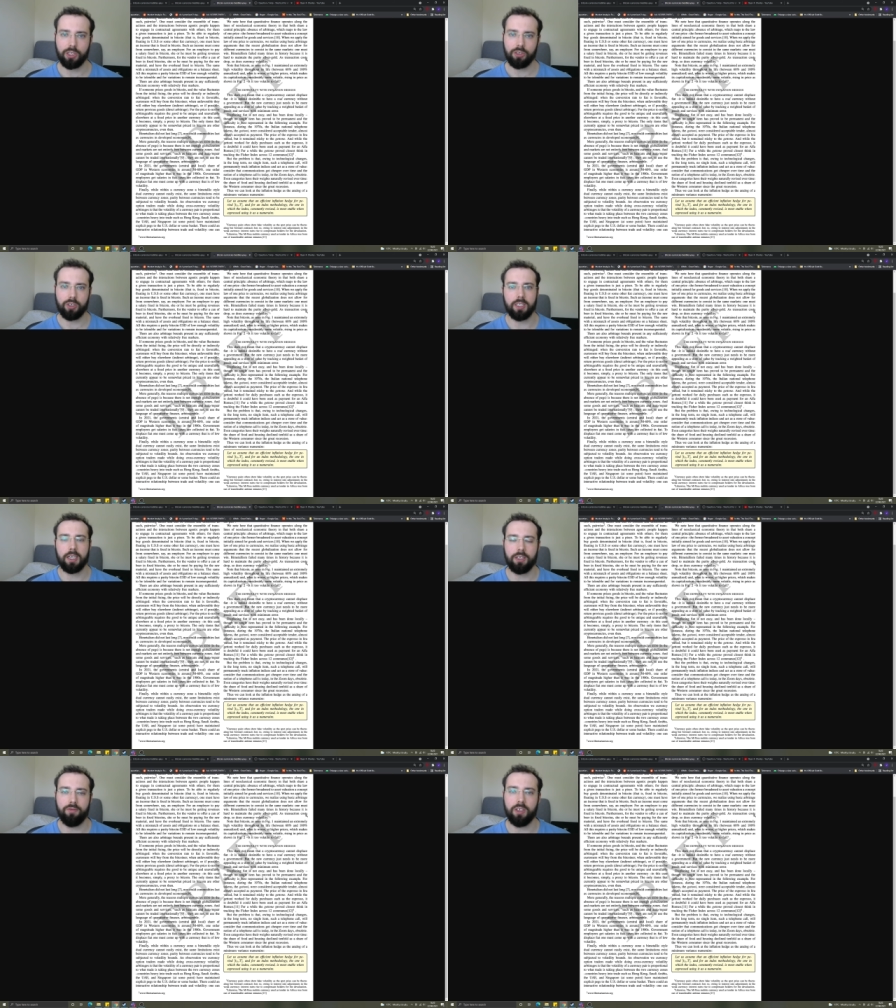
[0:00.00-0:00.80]
The
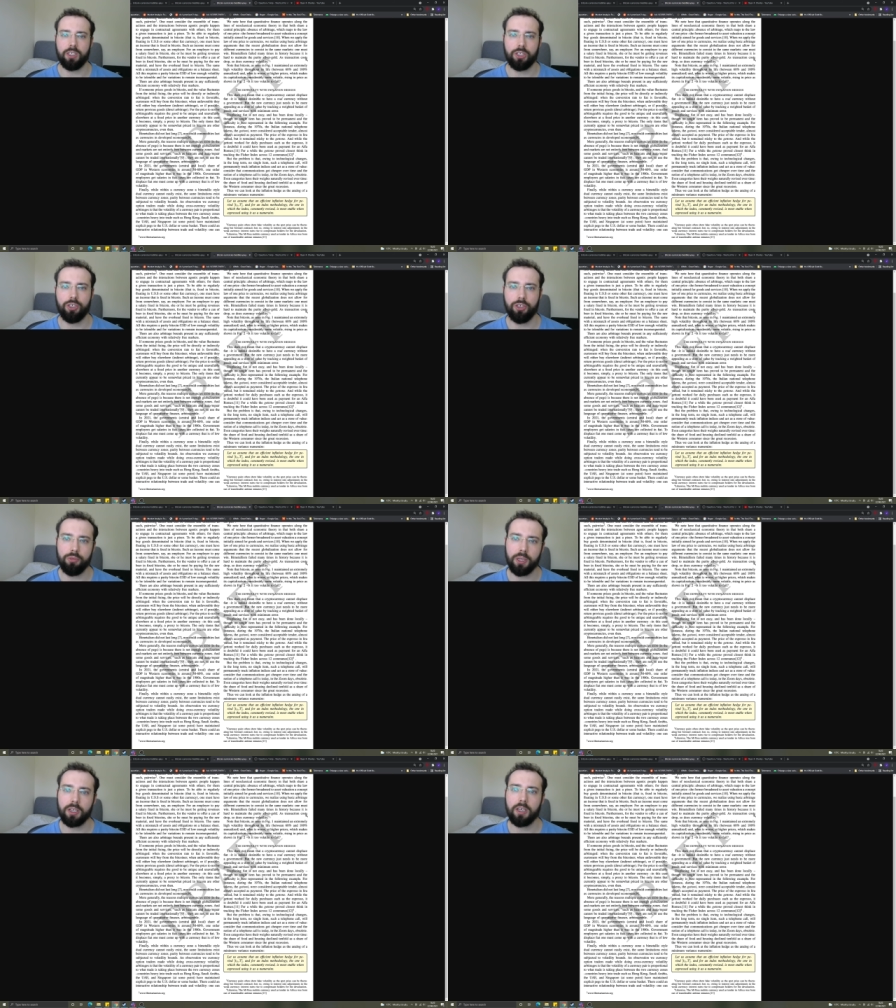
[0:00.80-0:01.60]
transaction fees are
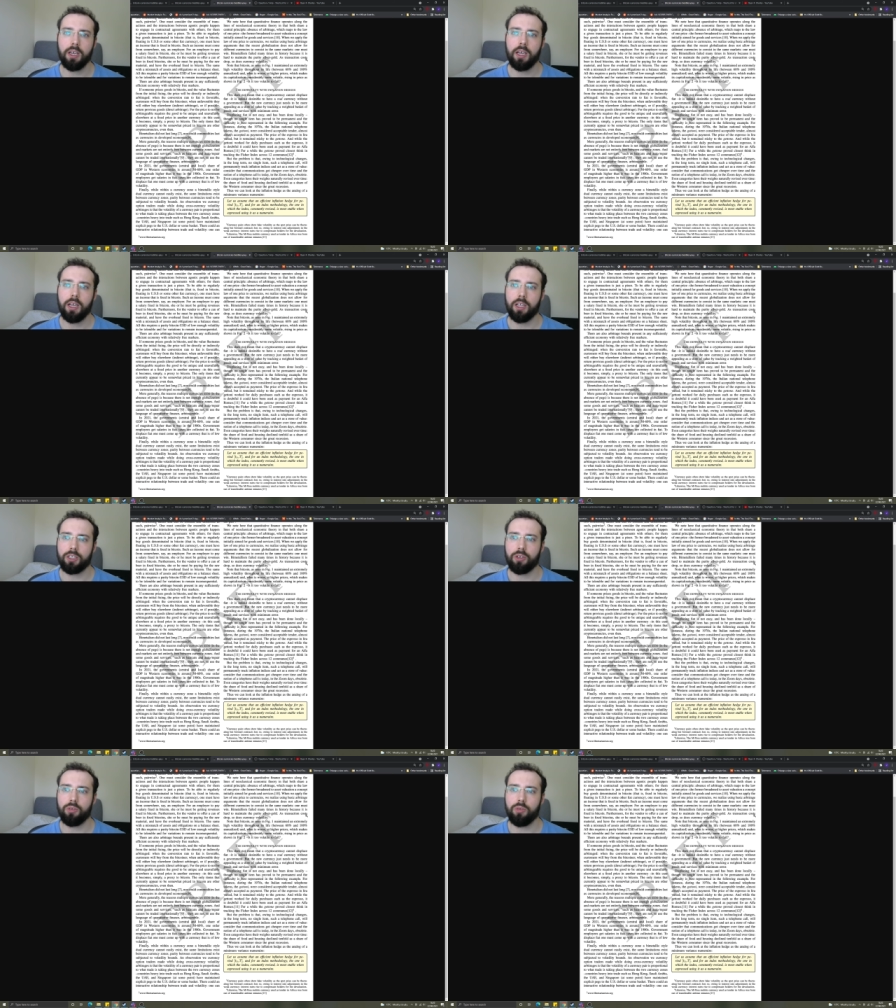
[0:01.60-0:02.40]
stupid, and
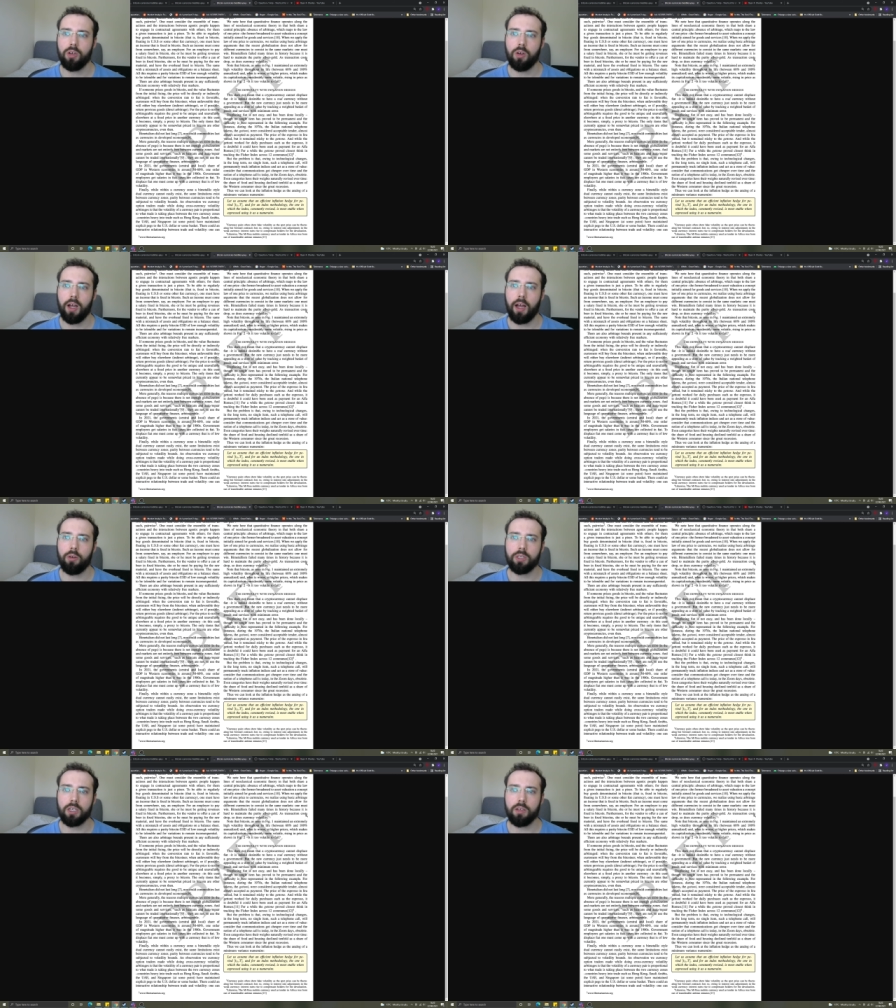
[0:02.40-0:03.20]
so how
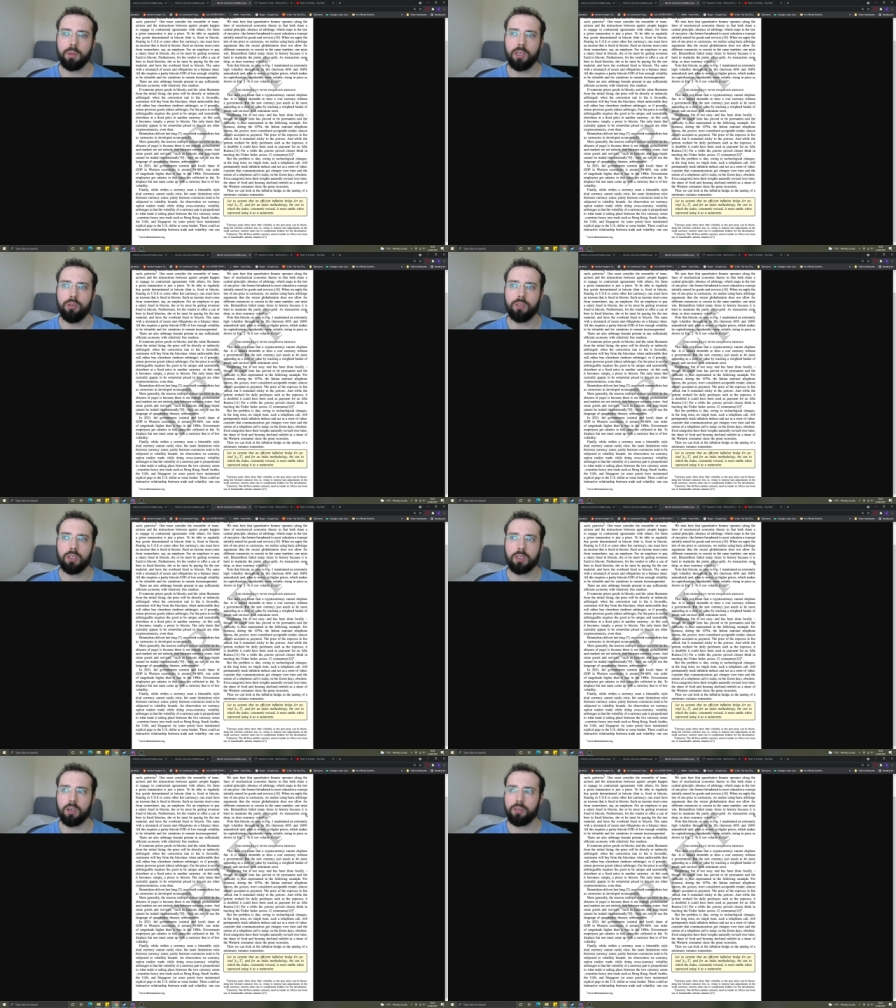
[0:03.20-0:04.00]
is it going to be used
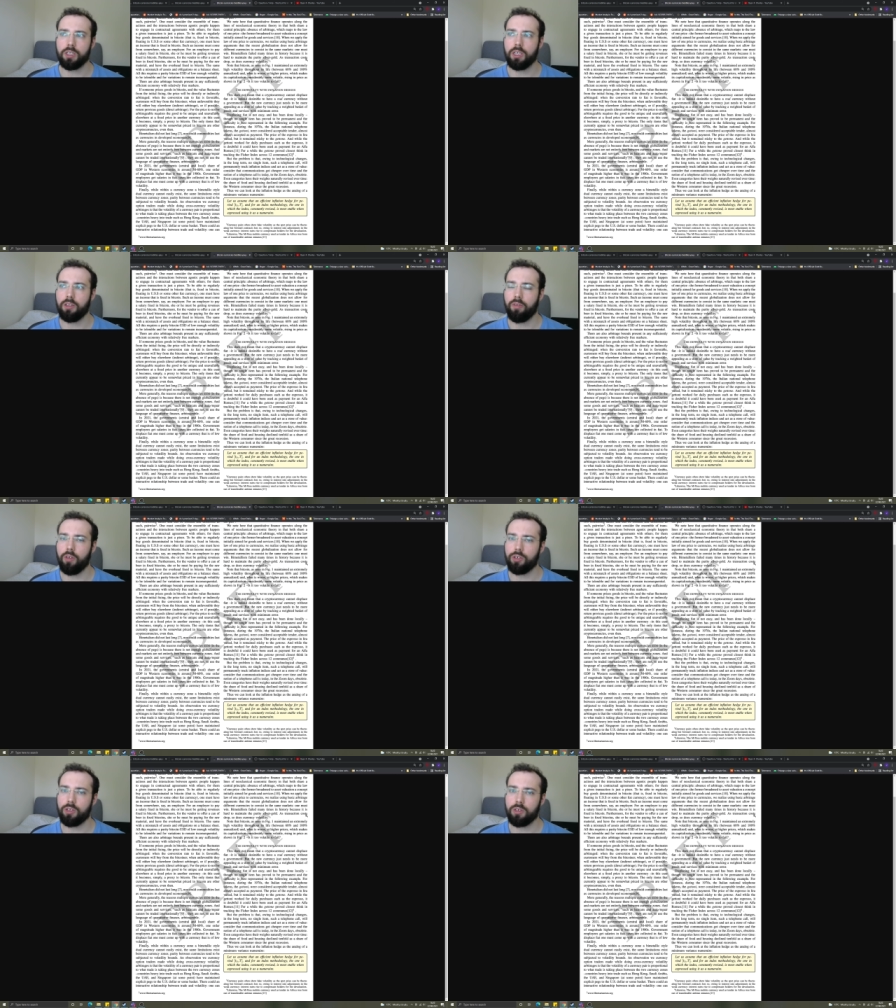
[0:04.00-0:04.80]
as a currency in the
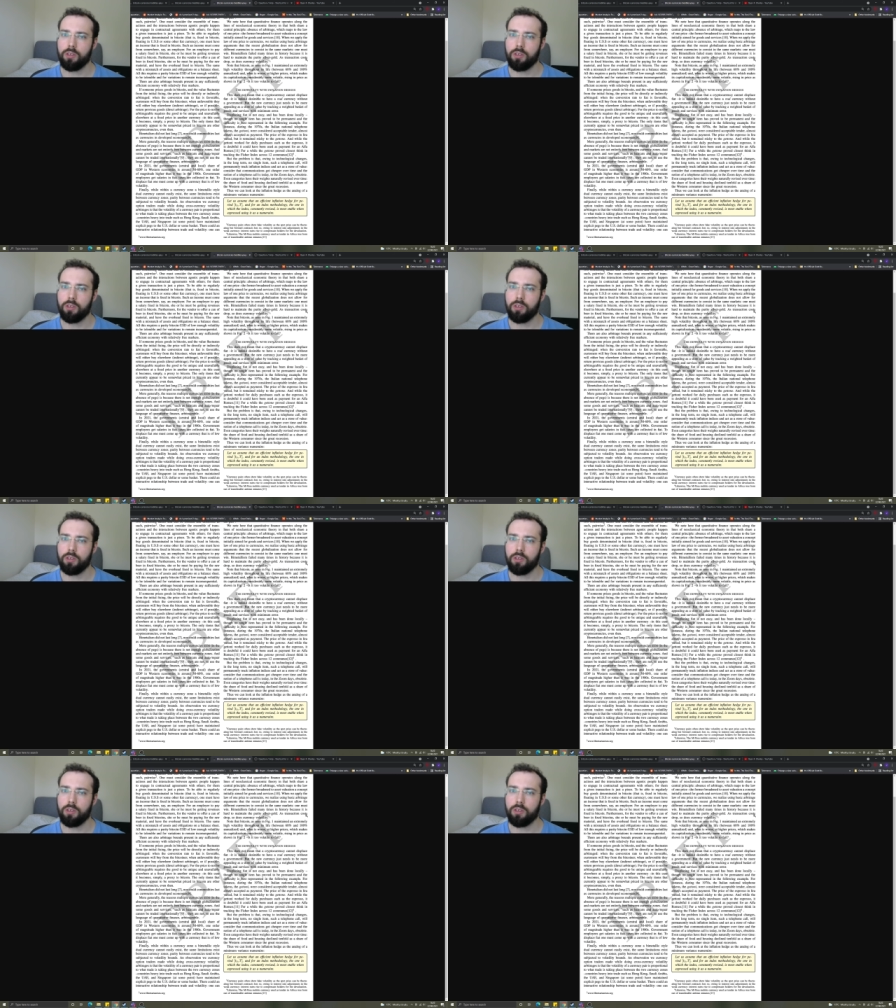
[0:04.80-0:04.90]
future?